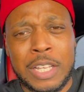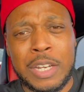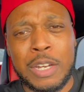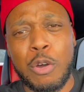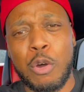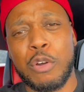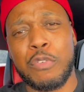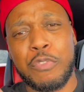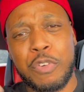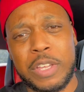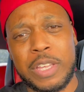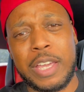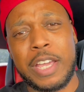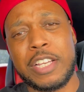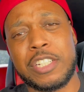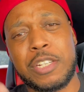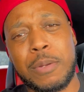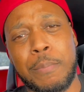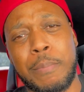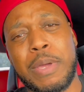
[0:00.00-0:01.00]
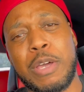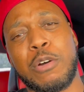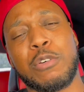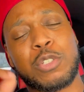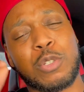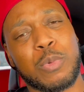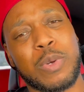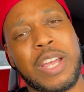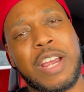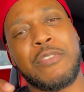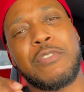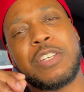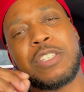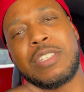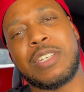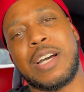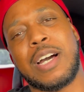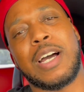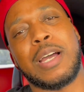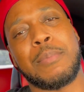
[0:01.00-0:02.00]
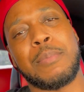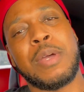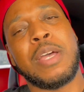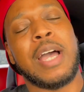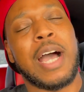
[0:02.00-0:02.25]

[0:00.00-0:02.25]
notification bell so every time